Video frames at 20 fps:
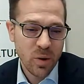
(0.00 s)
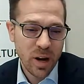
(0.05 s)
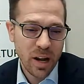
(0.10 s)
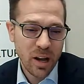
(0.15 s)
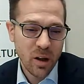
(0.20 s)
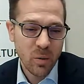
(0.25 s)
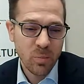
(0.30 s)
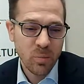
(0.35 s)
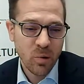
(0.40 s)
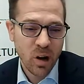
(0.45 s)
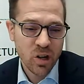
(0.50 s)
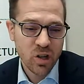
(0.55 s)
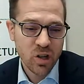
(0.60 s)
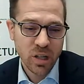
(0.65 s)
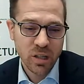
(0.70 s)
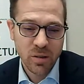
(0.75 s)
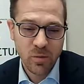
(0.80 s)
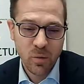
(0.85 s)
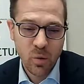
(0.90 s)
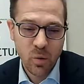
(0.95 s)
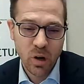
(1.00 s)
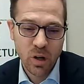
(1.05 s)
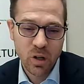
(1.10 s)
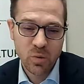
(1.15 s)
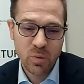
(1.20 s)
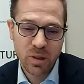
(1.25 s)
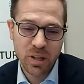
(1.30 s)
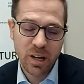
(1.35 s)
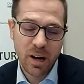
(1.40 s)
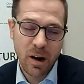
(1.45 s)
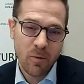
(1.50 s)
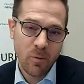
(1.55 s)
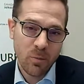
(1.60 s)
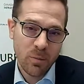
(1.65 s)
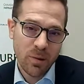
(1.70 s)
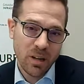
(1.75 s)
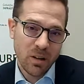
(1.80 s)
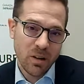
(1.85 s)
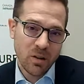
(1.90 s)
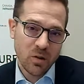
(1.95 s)
rail project of course with the
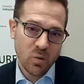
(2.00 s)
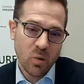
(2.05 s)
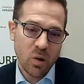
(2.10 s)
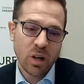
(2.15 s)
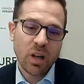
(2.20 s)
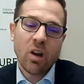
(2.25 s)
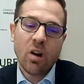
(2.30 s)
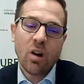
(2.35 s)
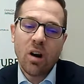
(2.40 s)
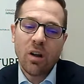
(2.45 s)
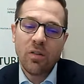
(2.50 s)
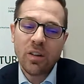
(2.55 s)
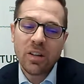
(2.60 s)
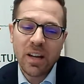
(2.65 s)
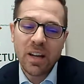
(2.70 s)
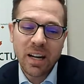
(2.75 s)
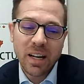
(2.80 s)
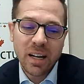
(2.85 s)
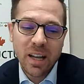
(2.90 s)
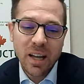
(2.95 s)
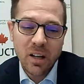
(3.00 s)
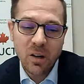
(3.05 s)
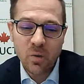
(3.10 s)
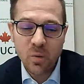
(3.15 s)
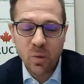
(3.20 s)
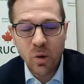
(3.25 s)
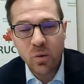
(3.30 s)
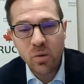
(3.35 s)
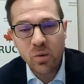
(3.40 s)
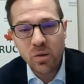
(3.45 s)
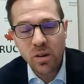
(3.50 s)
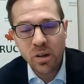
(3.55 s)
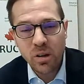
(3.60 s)
government is working on the dedicated route